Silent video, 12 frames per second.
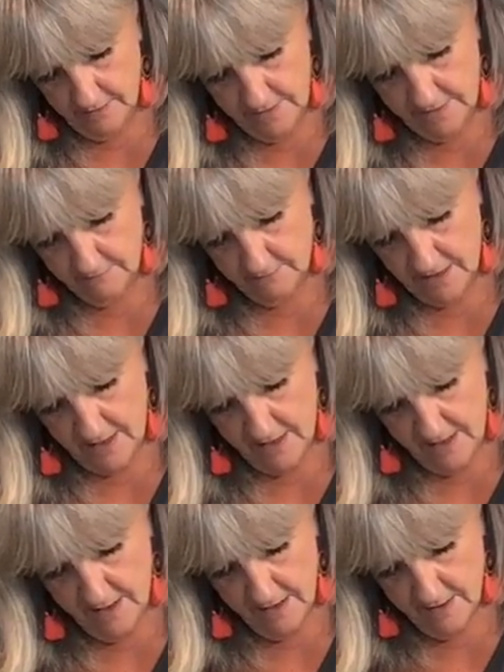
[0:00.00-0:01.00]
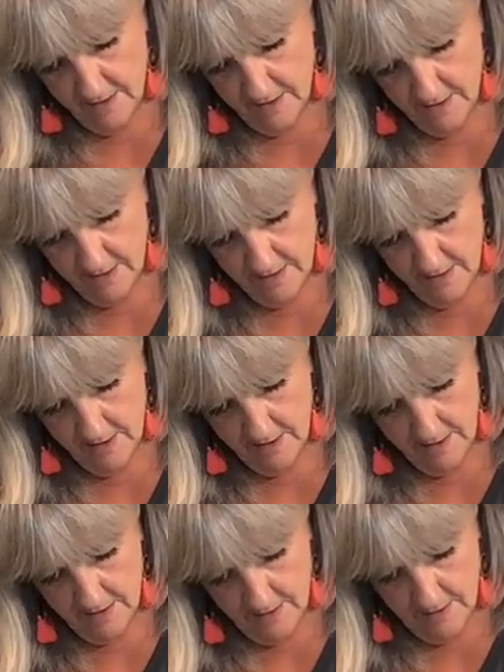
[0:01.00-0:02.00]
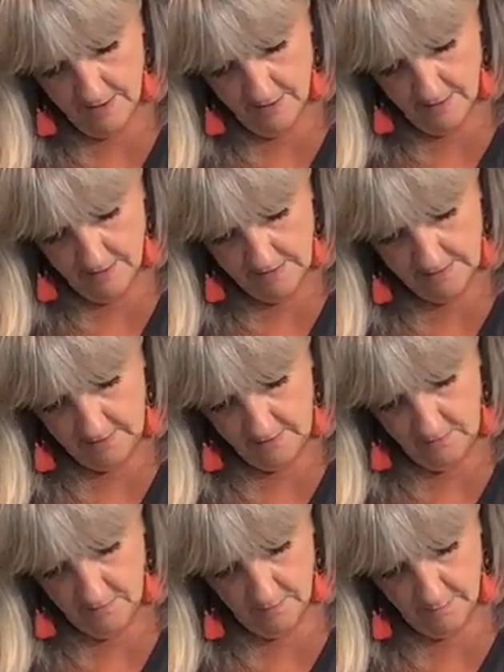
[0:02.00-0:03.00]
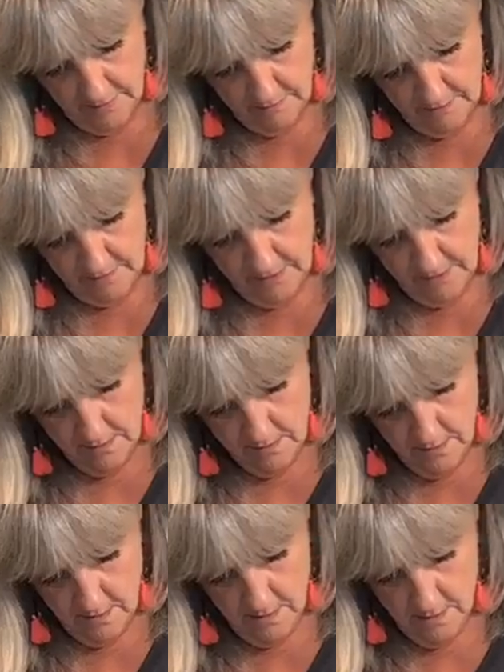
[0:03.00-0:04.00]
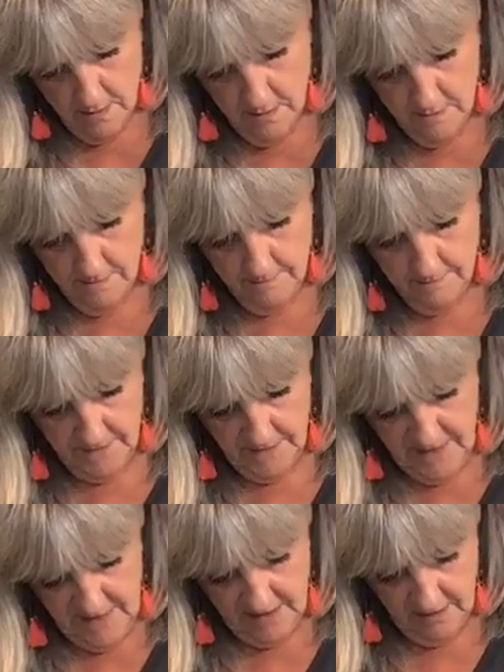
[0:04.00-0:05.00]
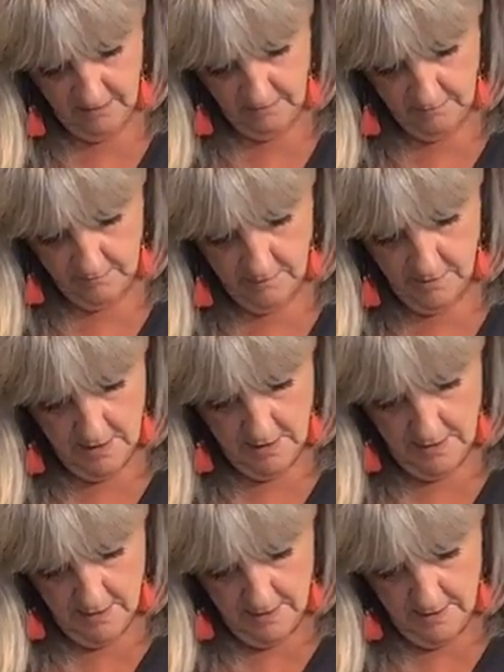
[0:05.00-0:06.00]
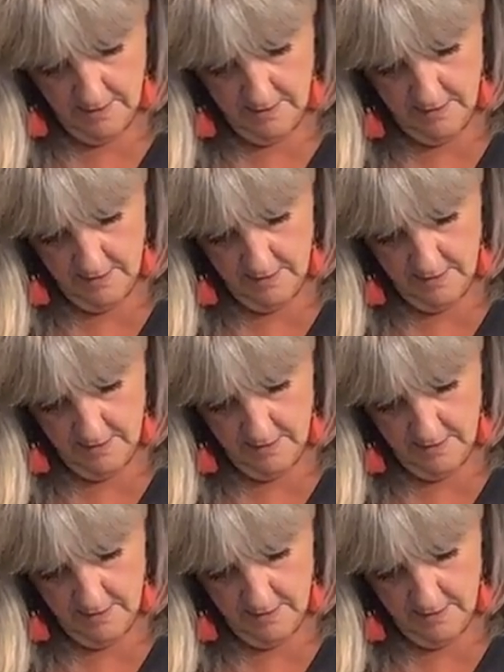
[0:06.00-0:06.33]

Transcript: a different color on this guy, on this cute little pumpkin. Isn't he cute?